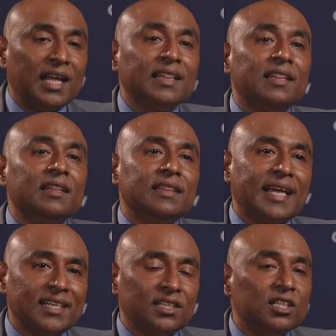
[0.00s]
And
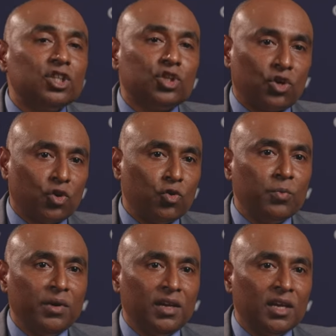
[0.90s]
that
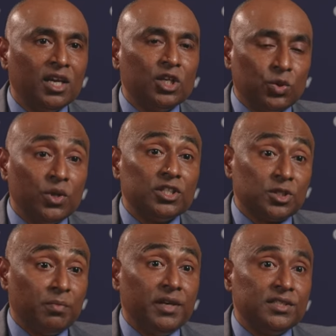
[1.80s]
drove me
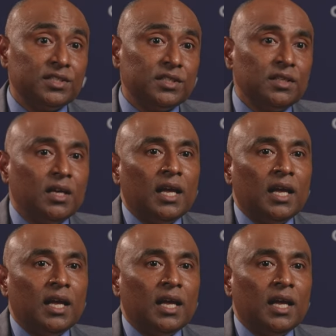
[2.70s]
towards medicine.